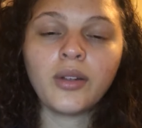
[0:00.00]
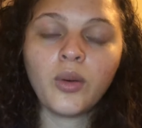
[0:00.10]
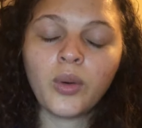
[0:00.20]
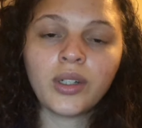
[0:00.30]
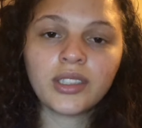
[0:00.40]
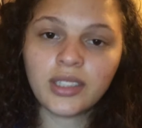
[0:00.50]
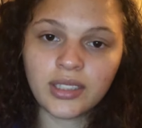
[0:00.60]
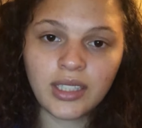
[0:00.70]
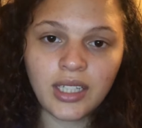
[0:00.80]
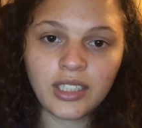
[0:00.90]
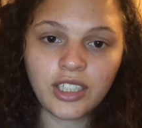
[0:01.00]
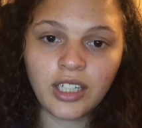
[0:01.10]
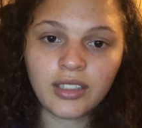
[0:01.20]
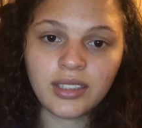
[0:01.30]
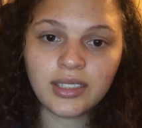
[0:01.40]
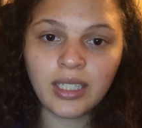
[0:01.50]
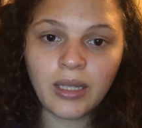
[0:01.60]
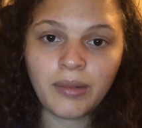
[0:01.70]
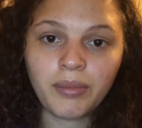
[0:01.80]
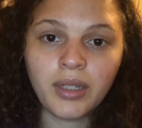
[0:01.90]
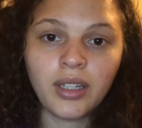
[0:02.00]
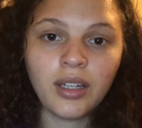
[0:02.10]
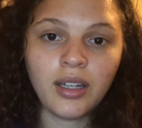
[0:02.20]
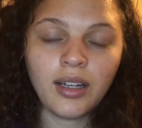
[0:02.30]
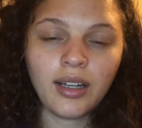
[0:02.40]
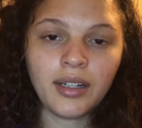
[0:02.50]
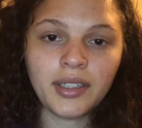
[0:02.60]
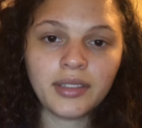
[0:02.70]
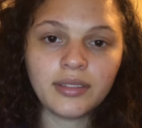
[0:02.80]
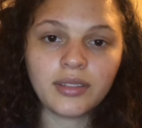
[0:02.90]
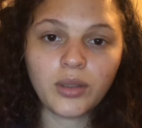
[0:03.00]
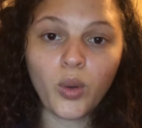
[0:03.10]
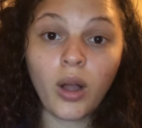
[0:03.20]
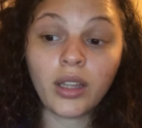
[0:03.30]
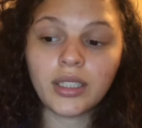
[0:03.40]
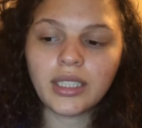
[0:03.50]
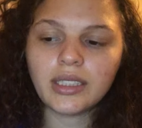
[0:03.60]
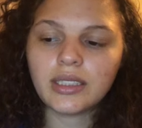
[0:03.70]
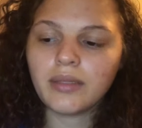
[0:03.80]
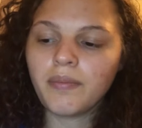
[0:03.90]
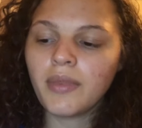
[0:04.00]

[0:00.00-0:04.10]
core since they share the same qualities.